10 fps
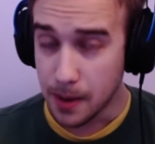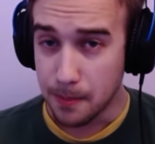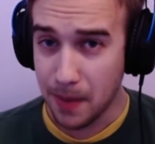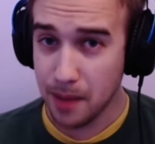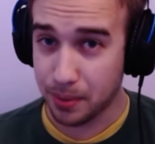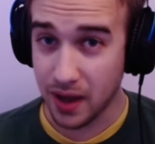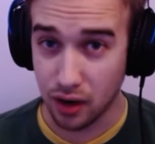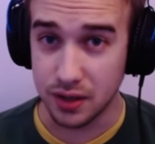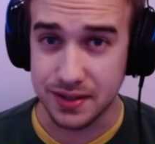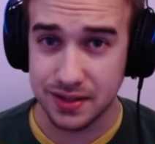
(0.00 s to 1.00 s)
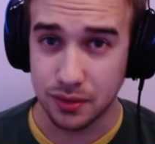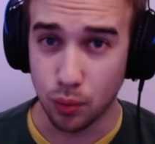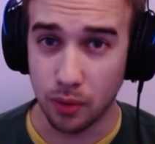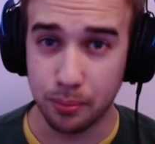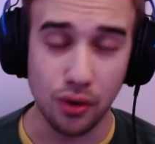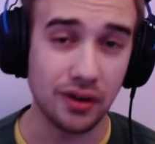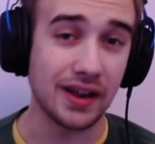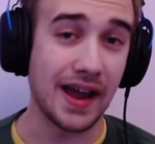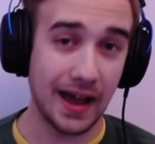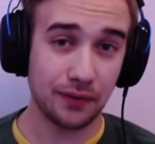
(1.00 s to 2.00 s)
My parents were born
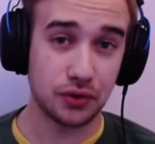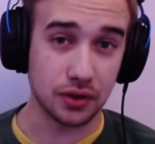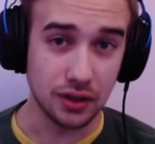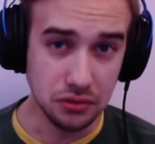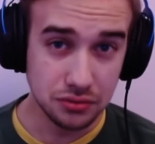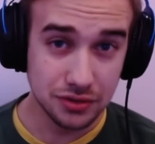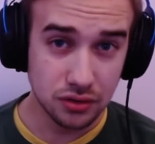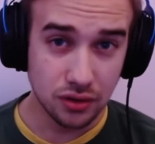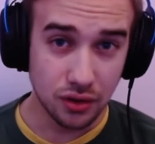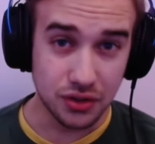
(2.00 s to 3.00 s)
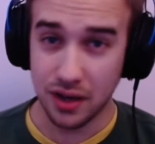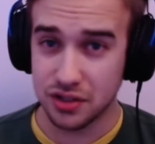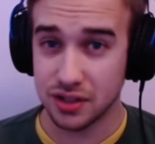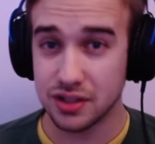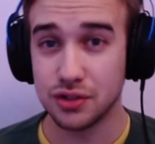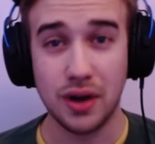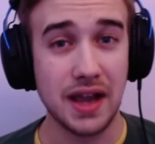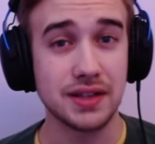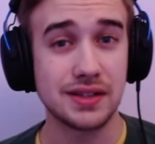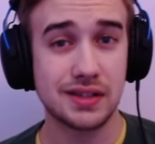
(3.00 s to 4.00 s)
after Dungeons and
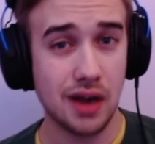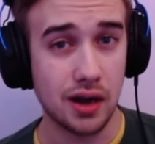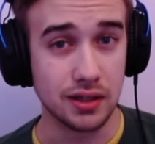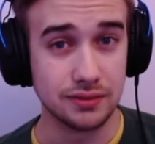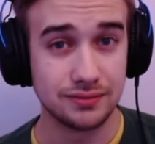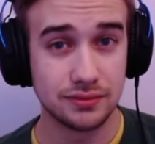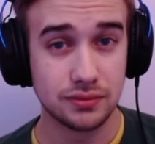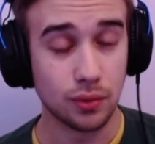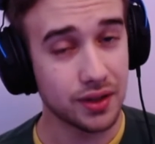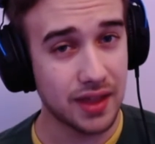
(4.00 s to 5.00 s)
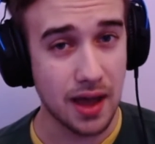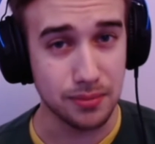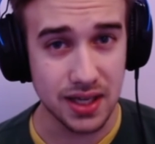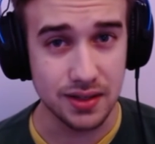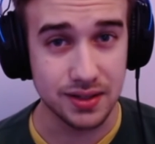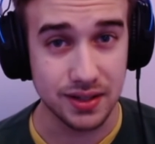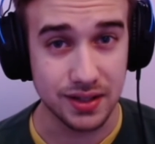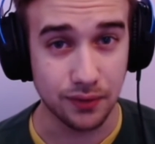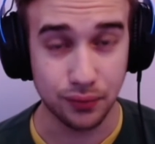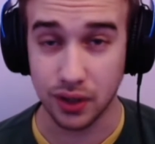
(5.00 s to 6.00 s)
Dragons started. What that means is
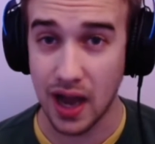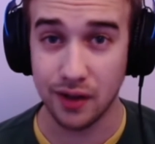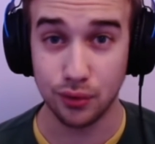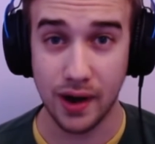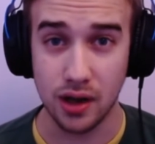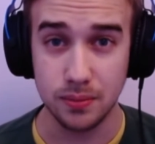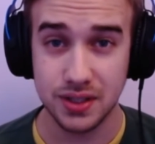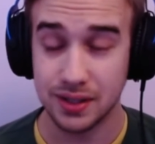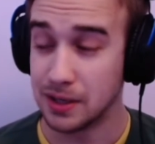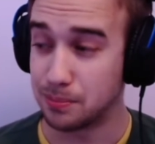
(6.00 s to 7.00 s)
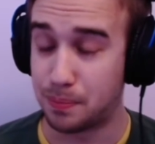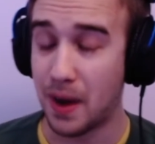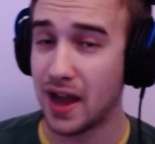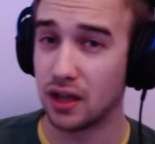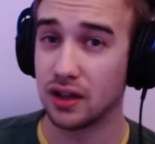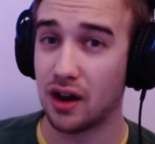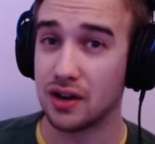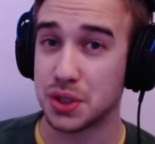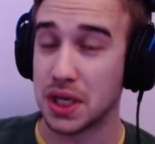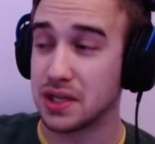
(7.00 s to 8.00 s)
that Forgotten Realms, by and
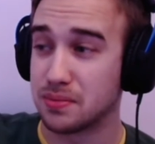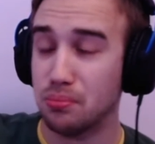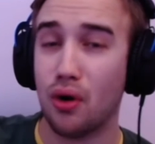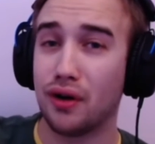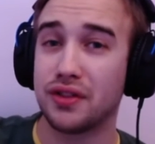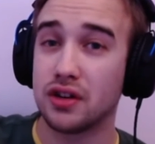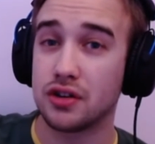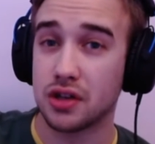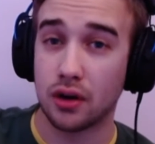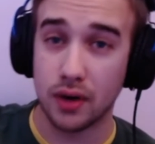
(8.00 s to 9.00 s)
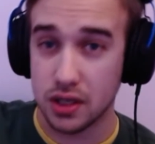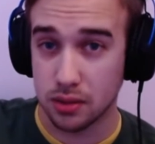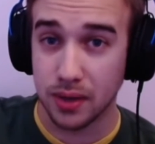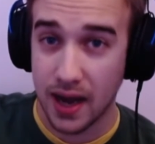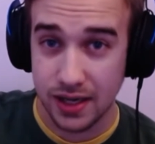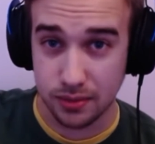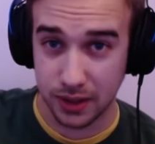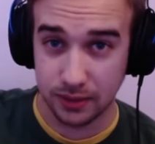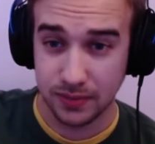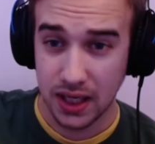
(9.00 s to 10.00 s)
large, is more than a generation behind
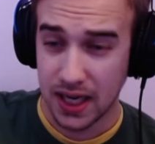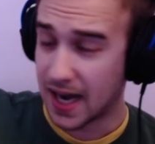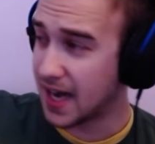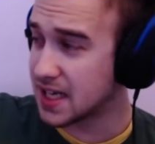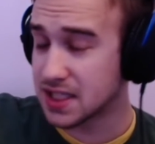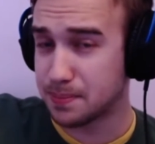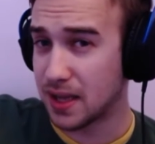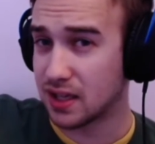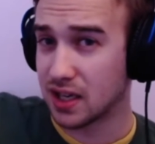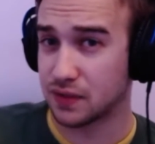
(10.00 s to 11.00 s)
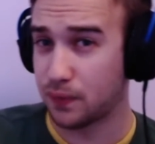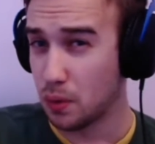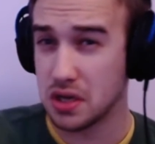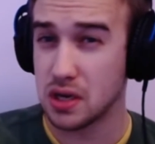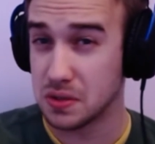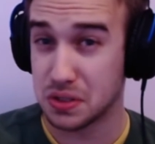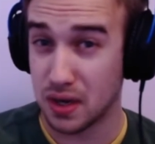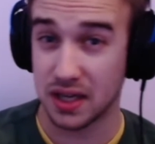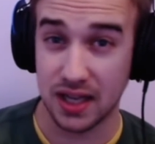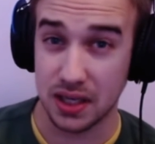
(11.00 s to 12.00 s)
me. I can spend the next 40 years
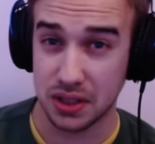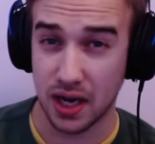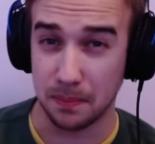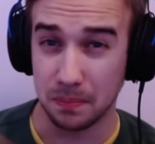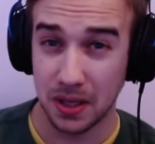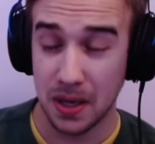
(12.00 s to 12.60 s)
trying to catch up,